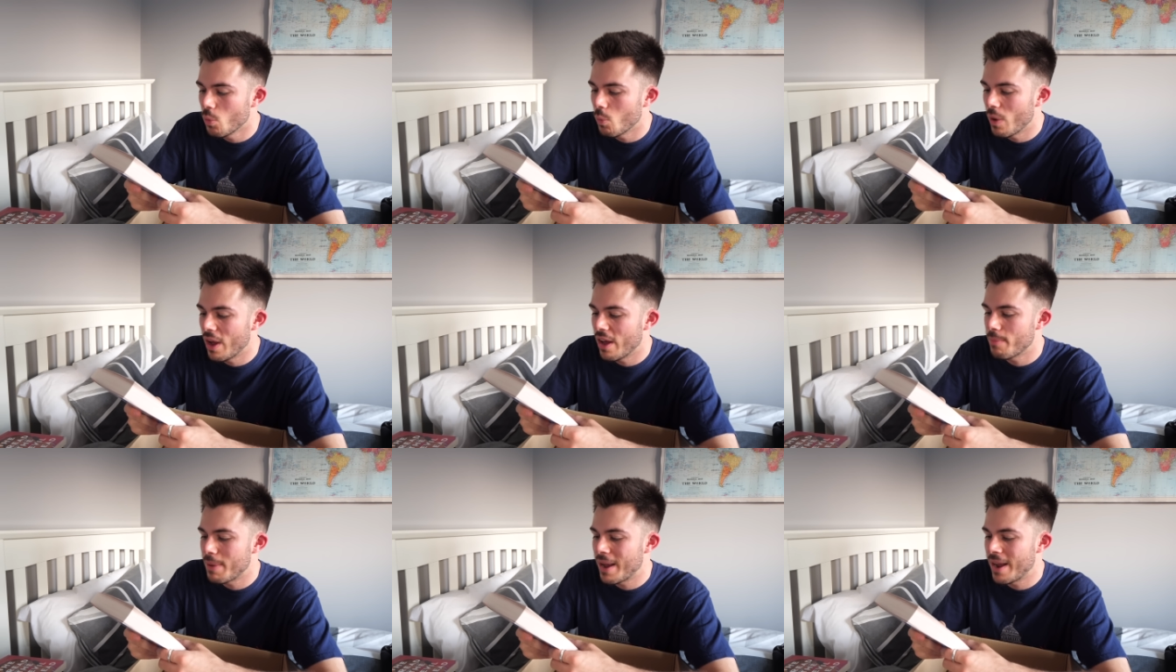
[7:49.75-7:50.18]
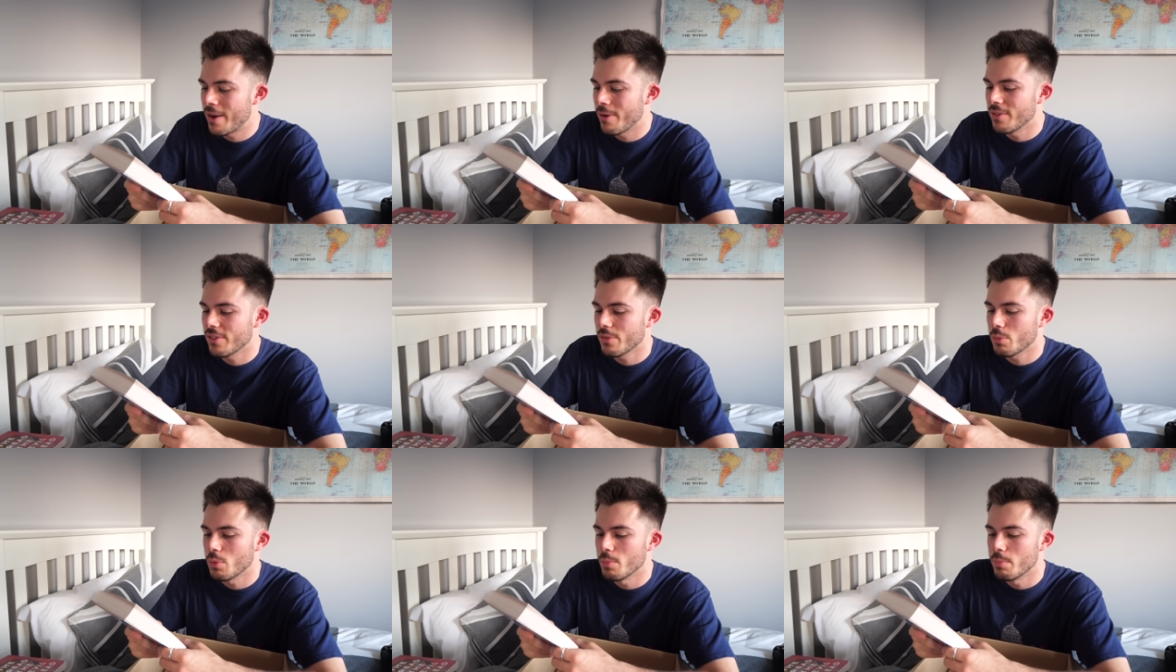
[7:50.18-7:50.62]
where her
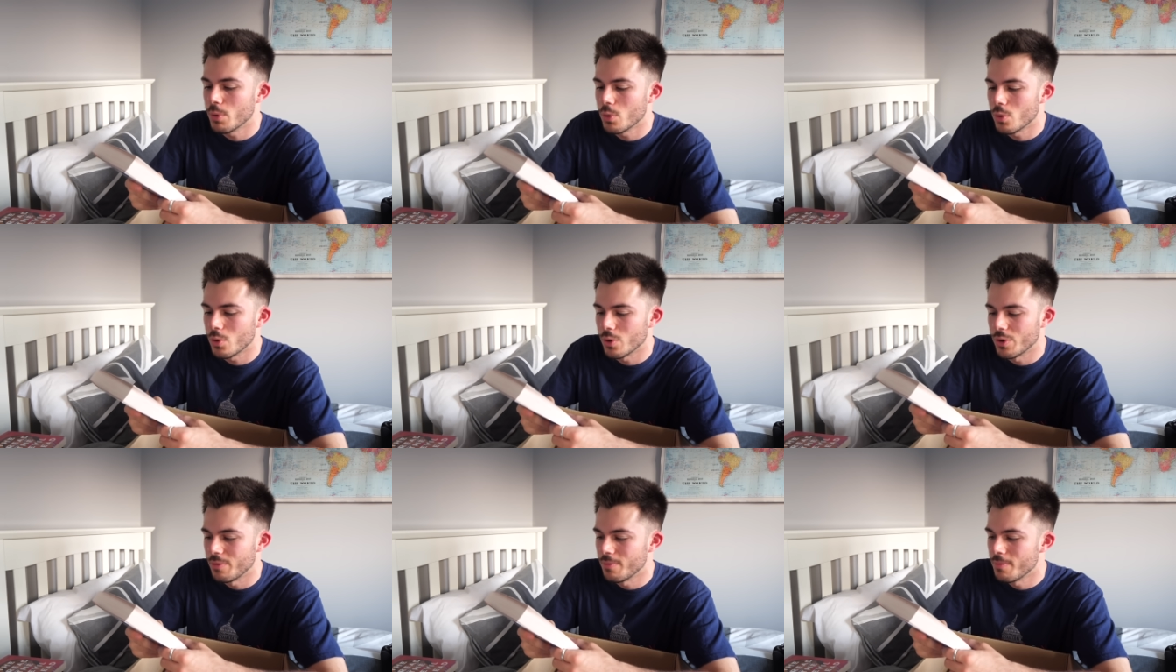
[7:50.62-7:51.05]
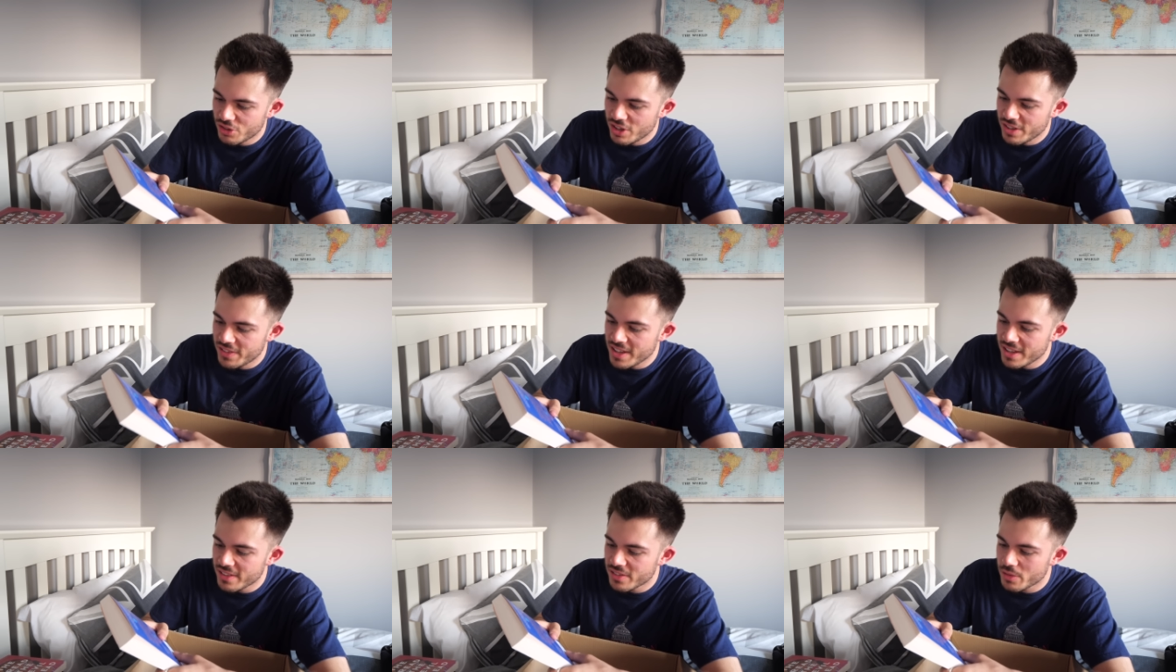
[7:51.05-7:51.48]
parents were born. She
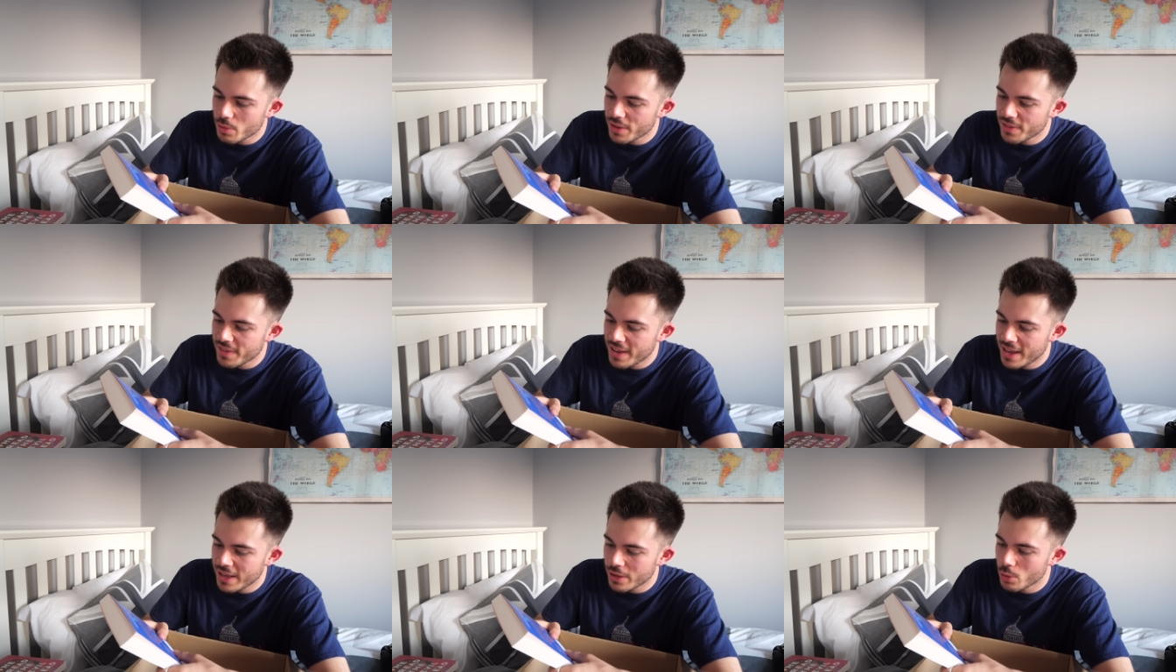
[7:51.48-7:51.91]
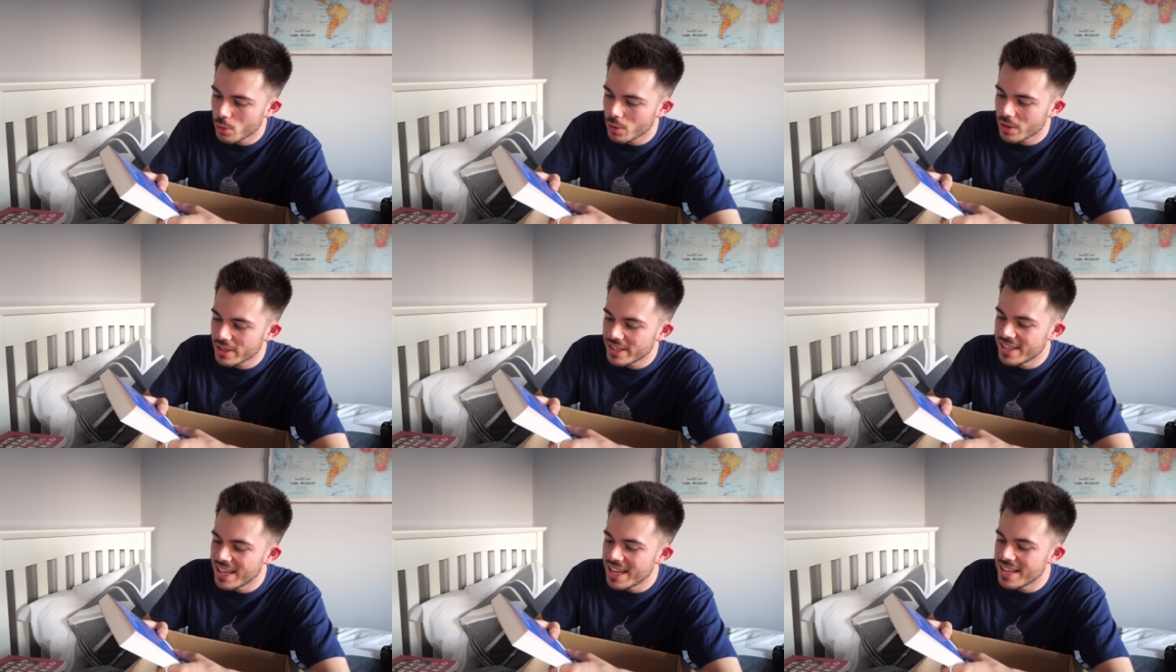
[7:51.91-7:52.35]
seeks to
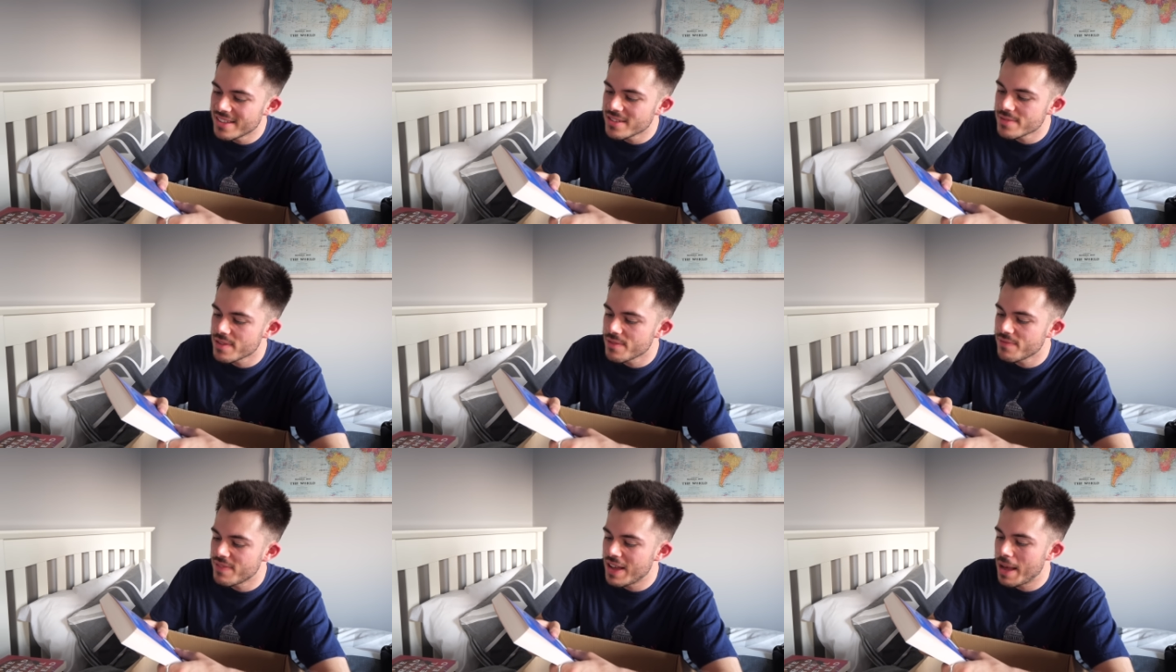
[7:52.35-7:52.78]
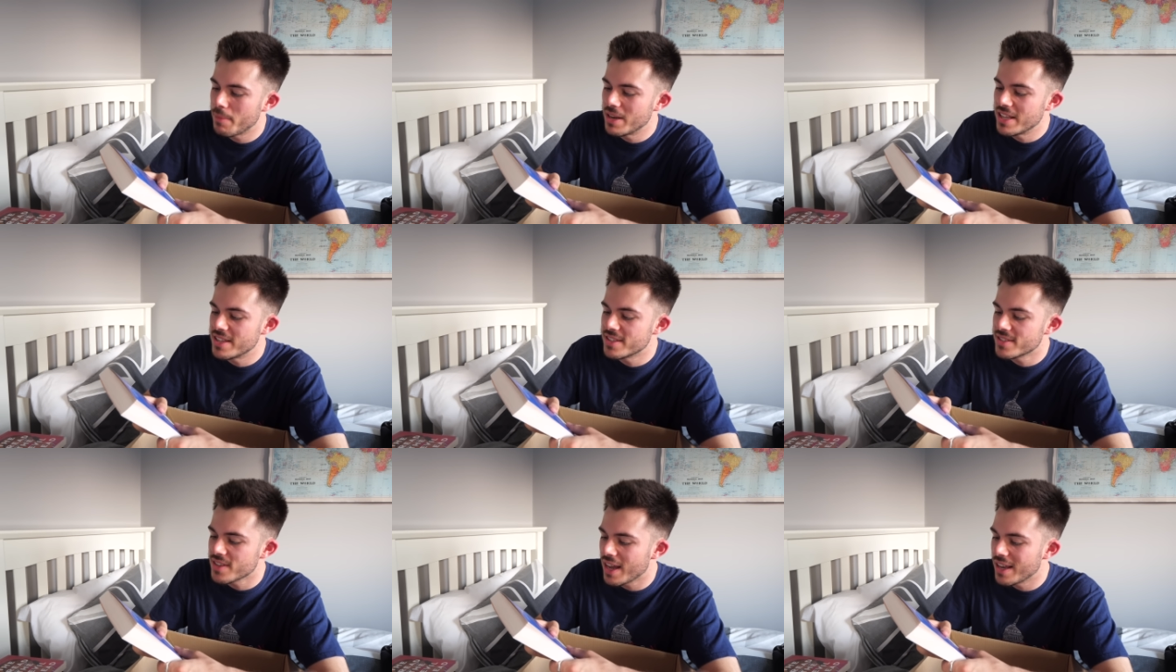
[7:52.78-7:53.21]
untangle years of the
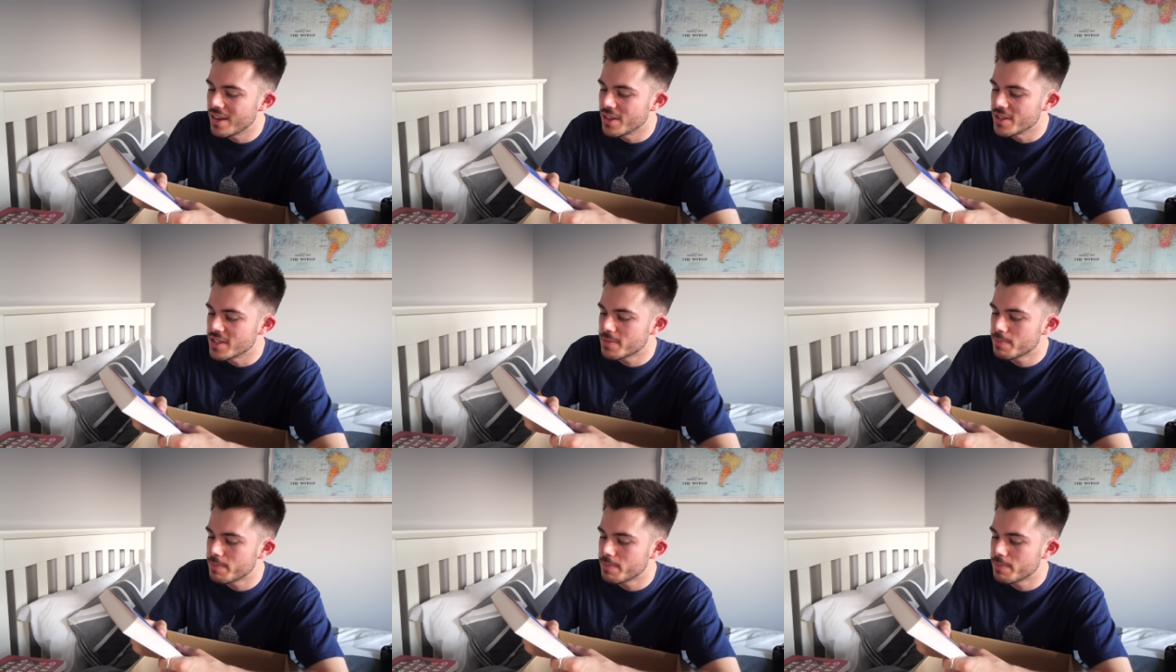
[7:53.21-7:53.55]
family silence,